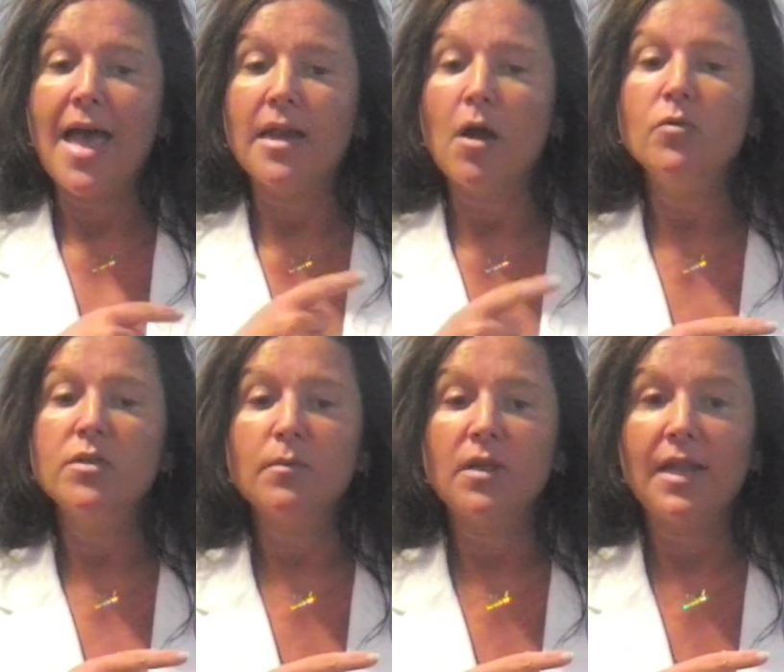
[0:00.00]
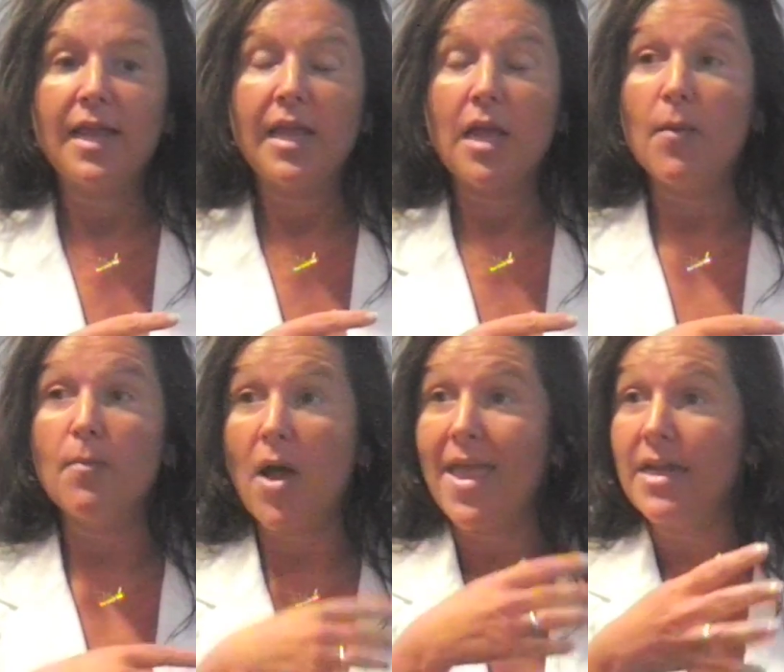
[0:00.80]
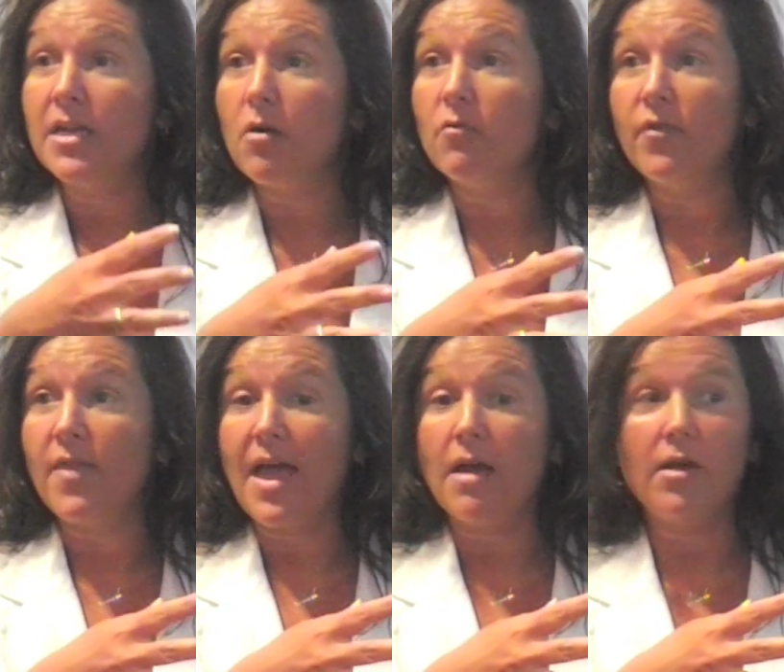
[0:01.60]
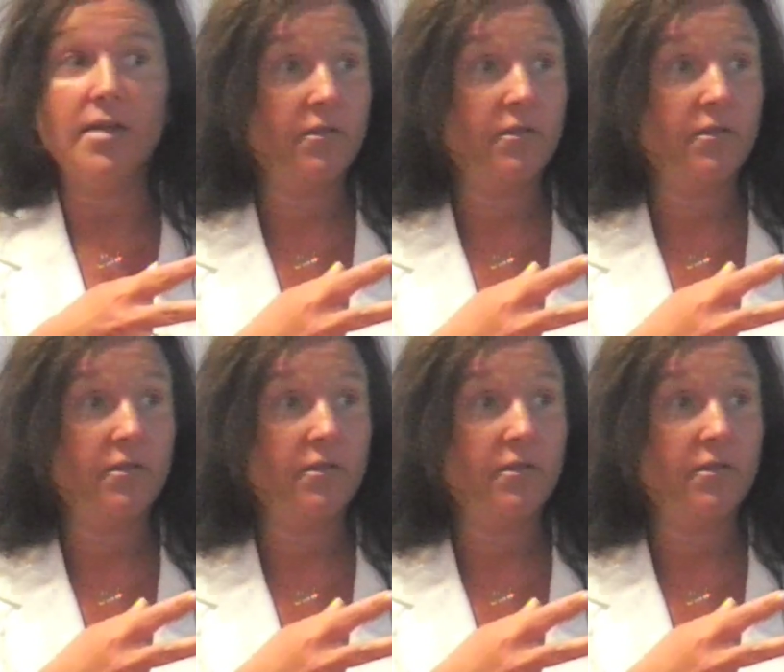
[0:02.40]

and ultimately, I mean, my end goal for that